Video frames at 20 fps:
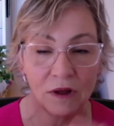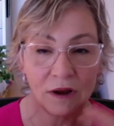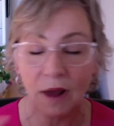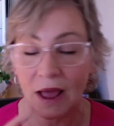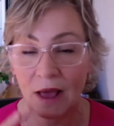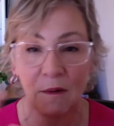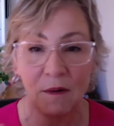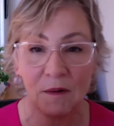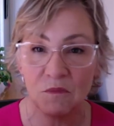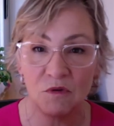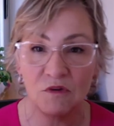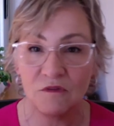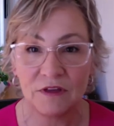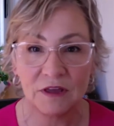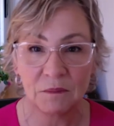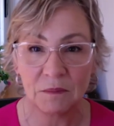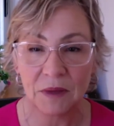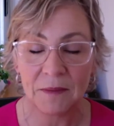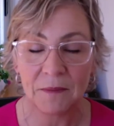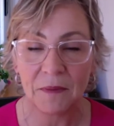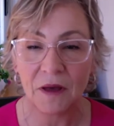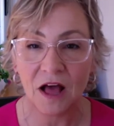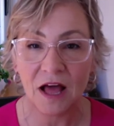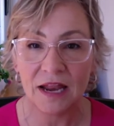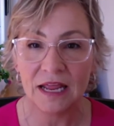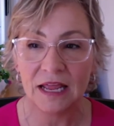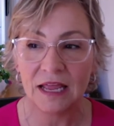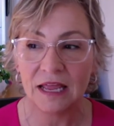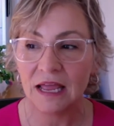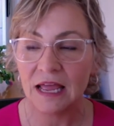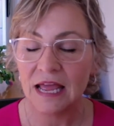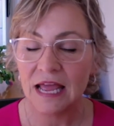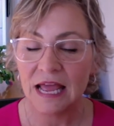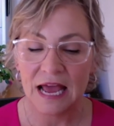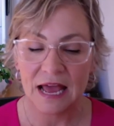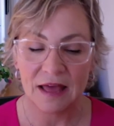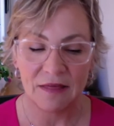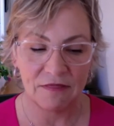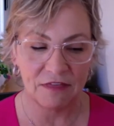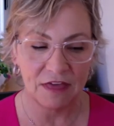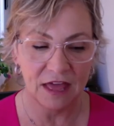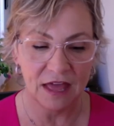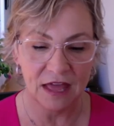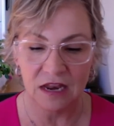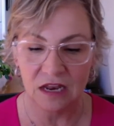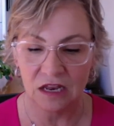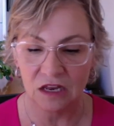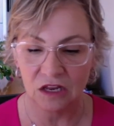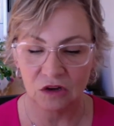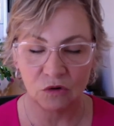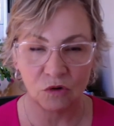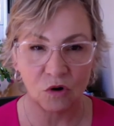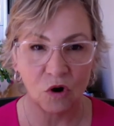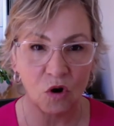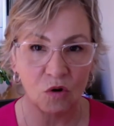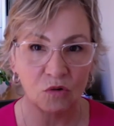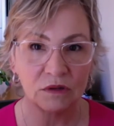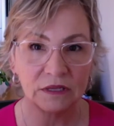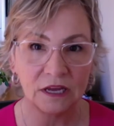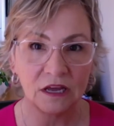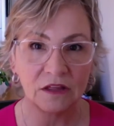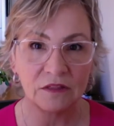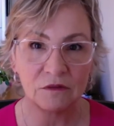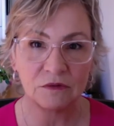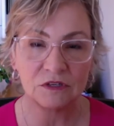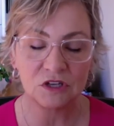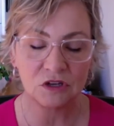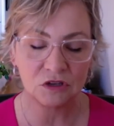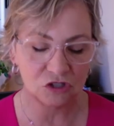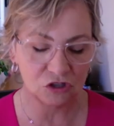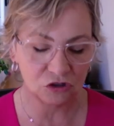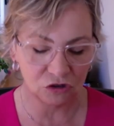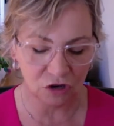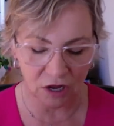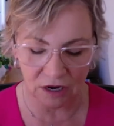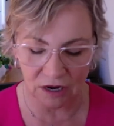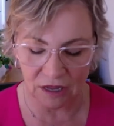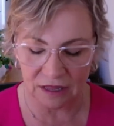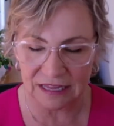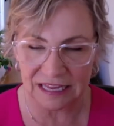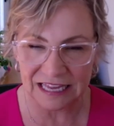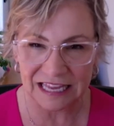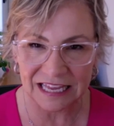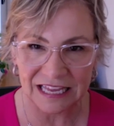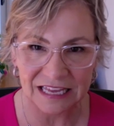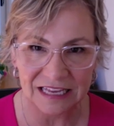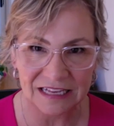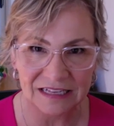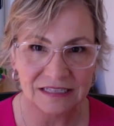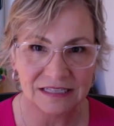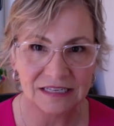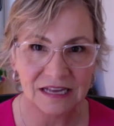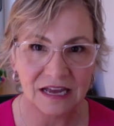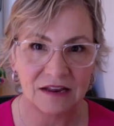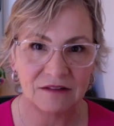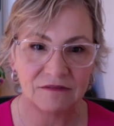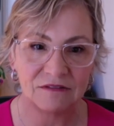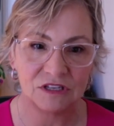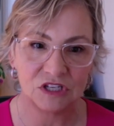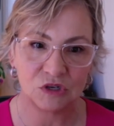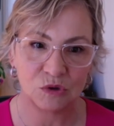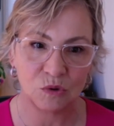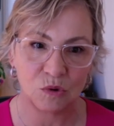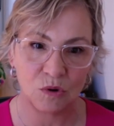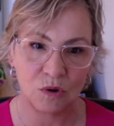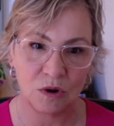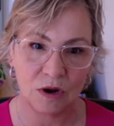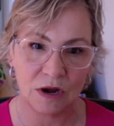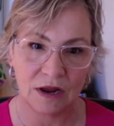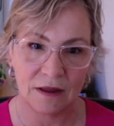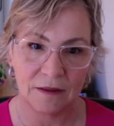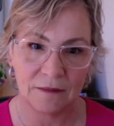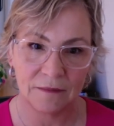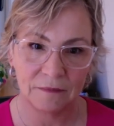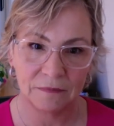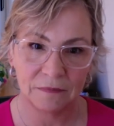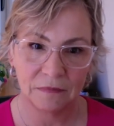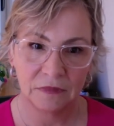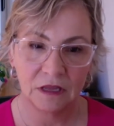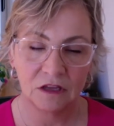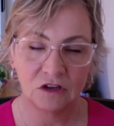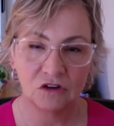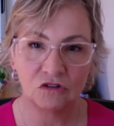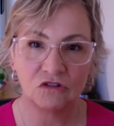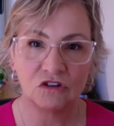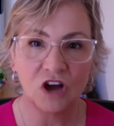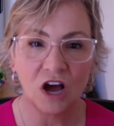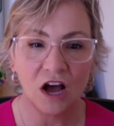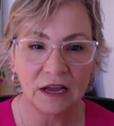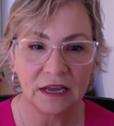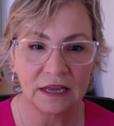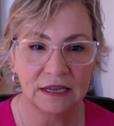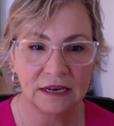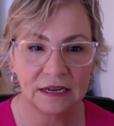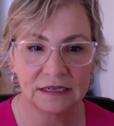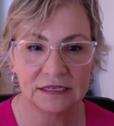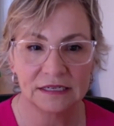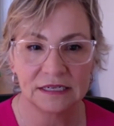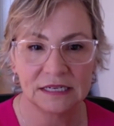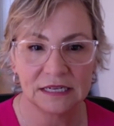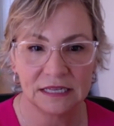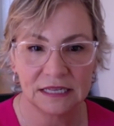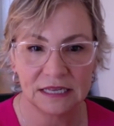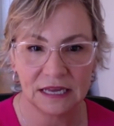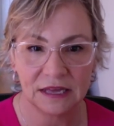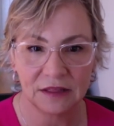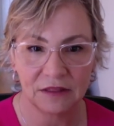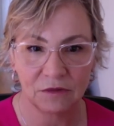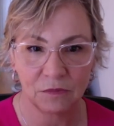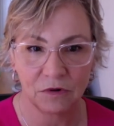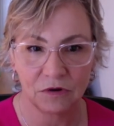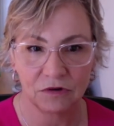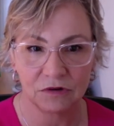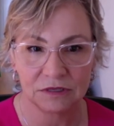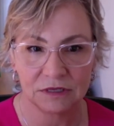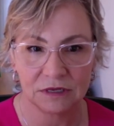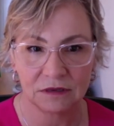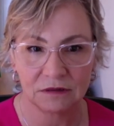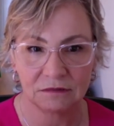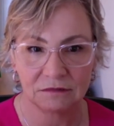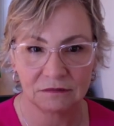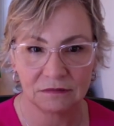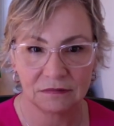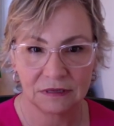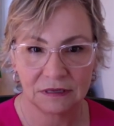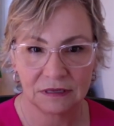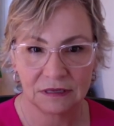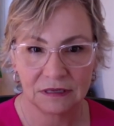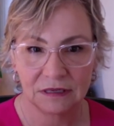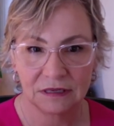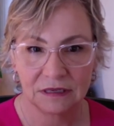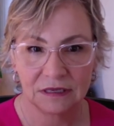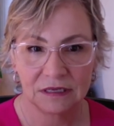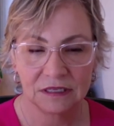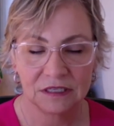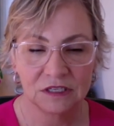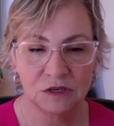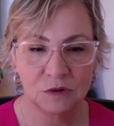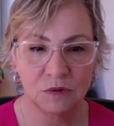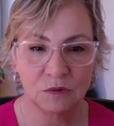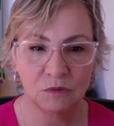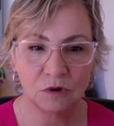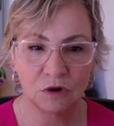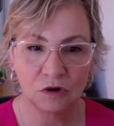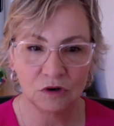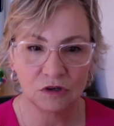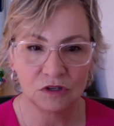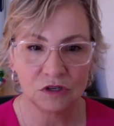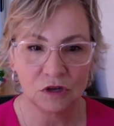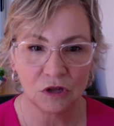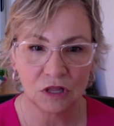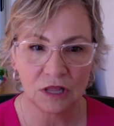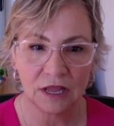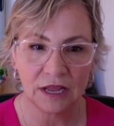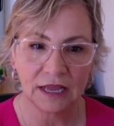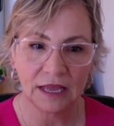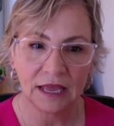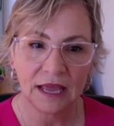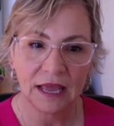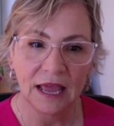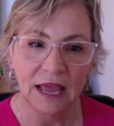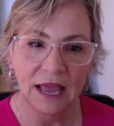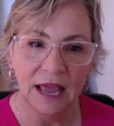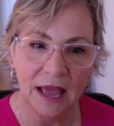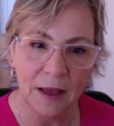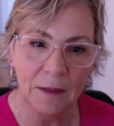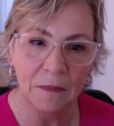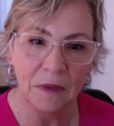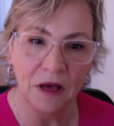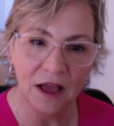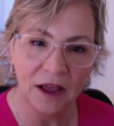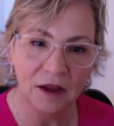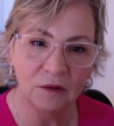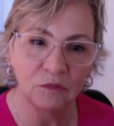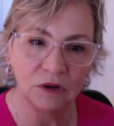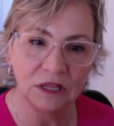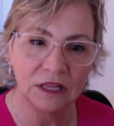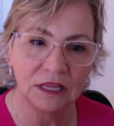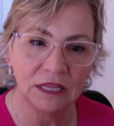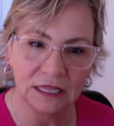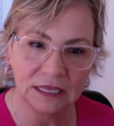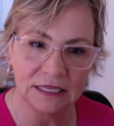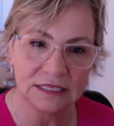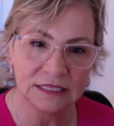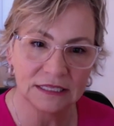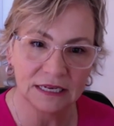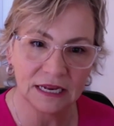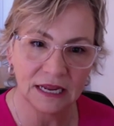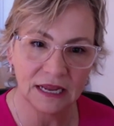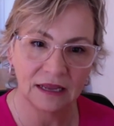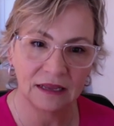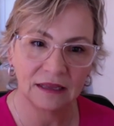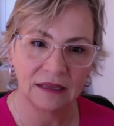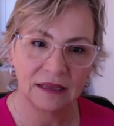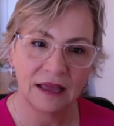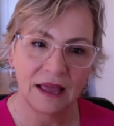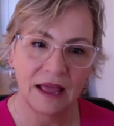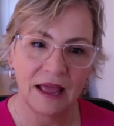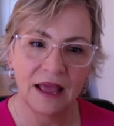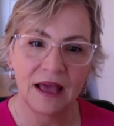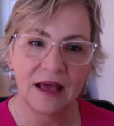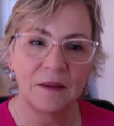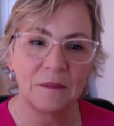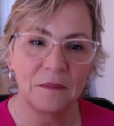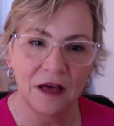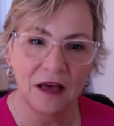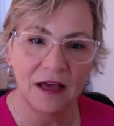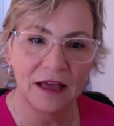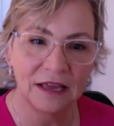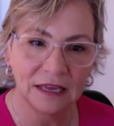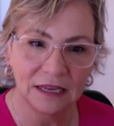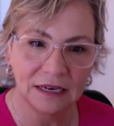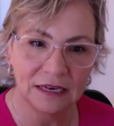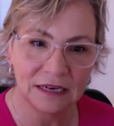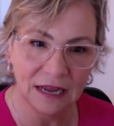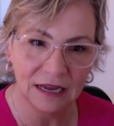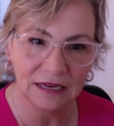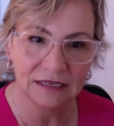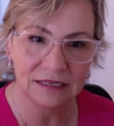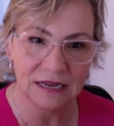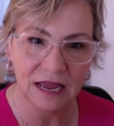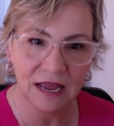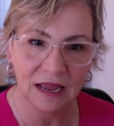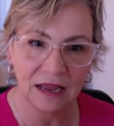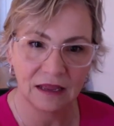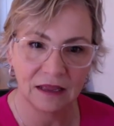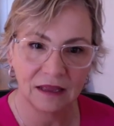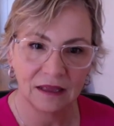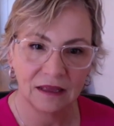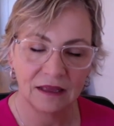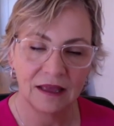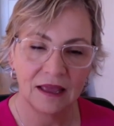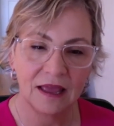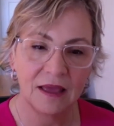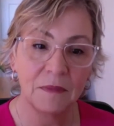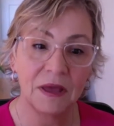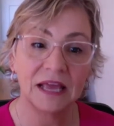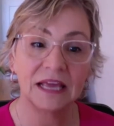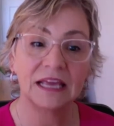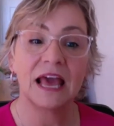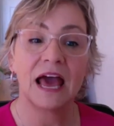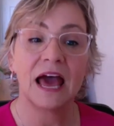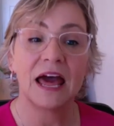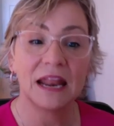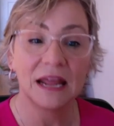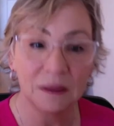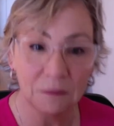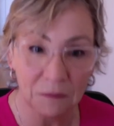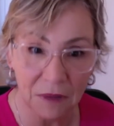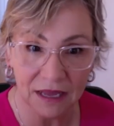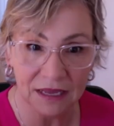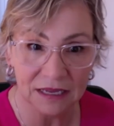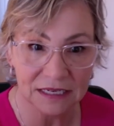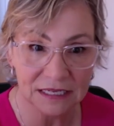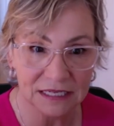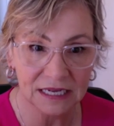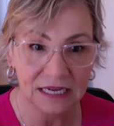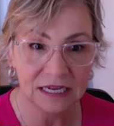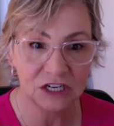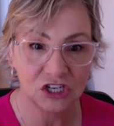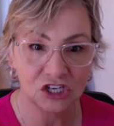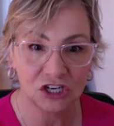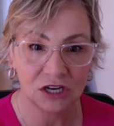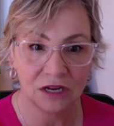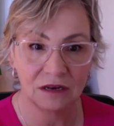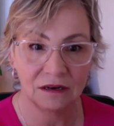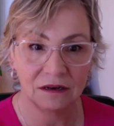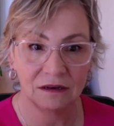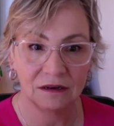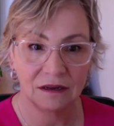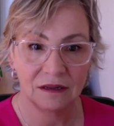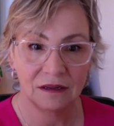how I'm moving my body. And then you're only on the results. You're not on the inside of the story, and you're not connecting to the other person. So in rehearsal, like, am I really listening? Am I connecting? Am I getting my intention?